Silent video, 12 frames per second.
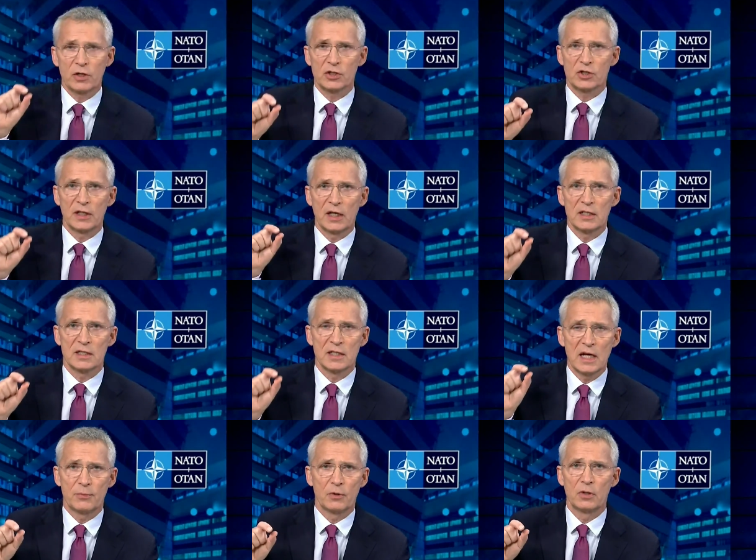aggression against
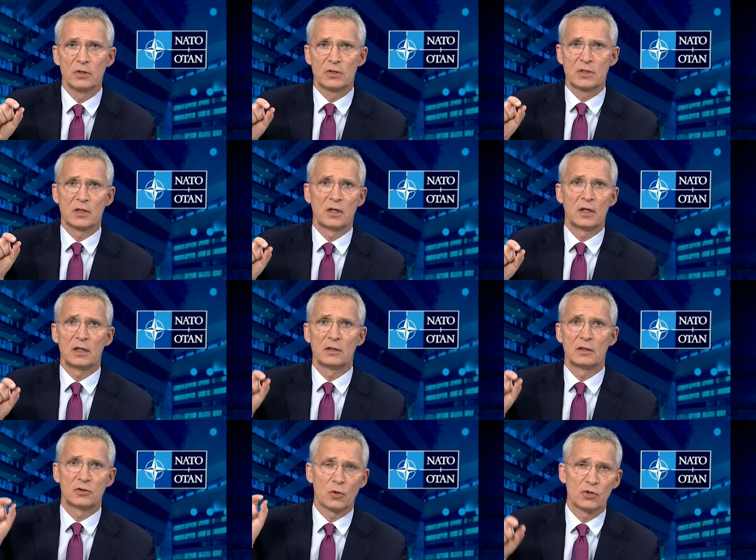neighbors
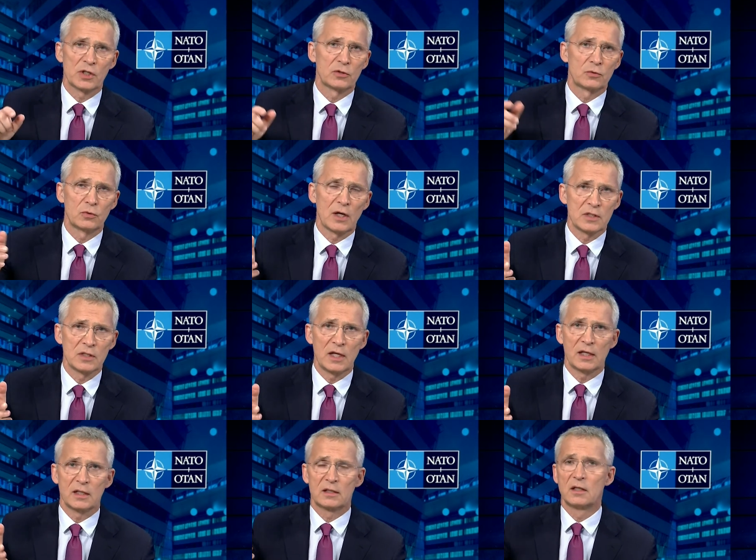in Georgia in
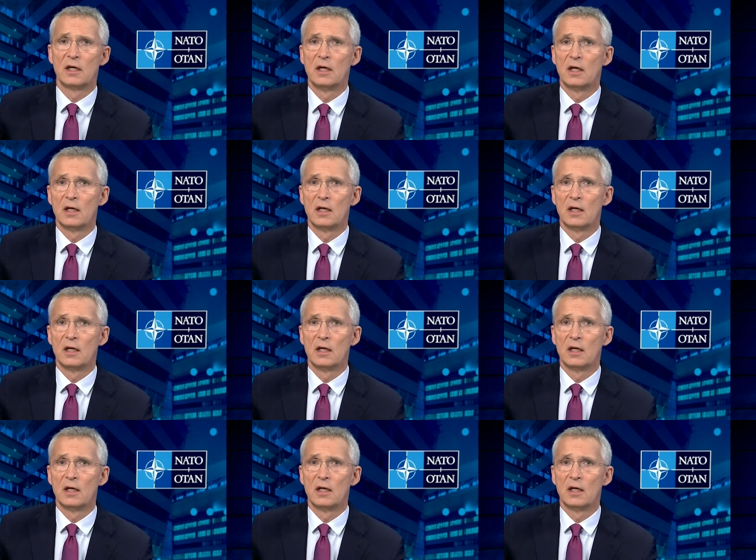2008,